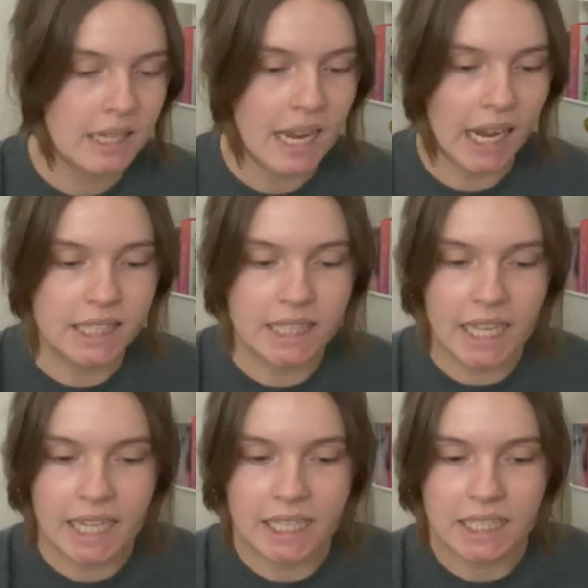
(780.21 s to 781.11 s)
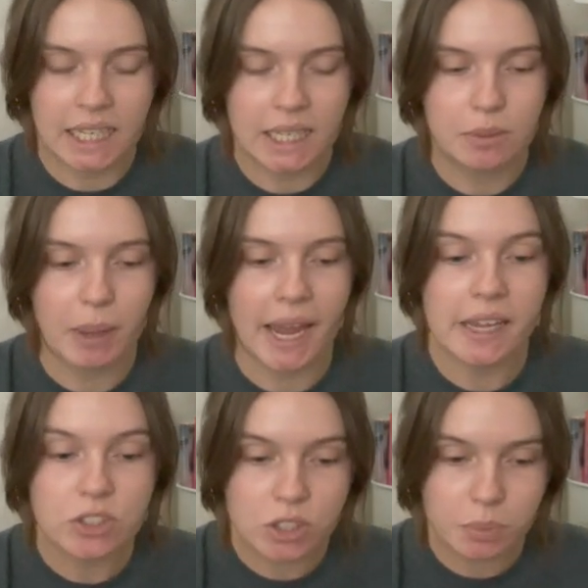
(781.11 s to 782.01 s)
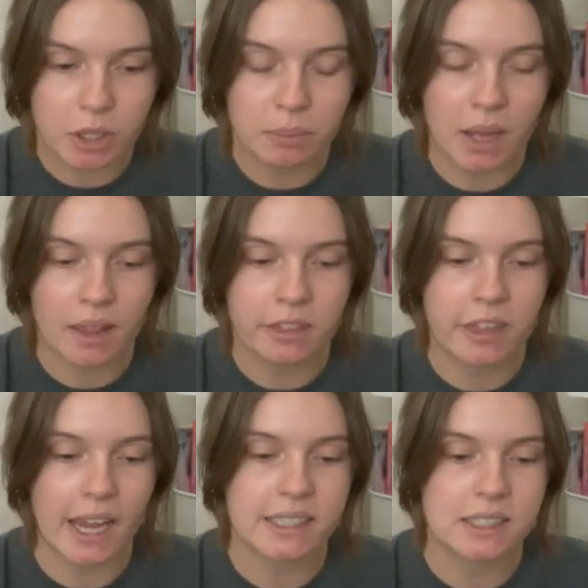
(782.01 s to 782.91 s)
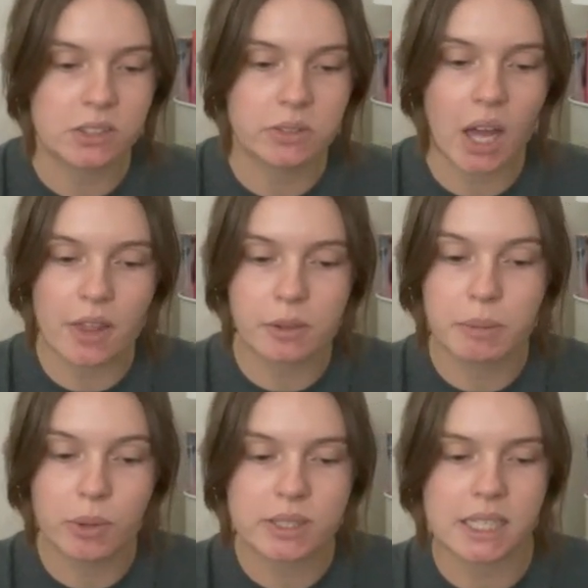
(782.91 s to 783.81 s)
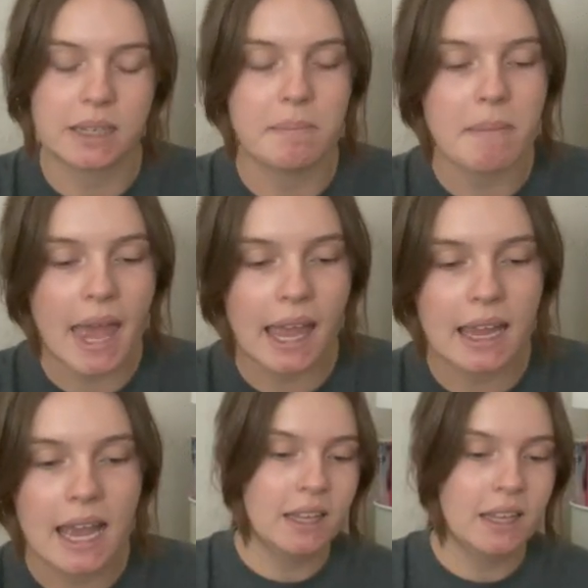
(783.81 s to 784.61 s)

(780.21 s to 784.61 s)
And then pages per month, I still got the most in May.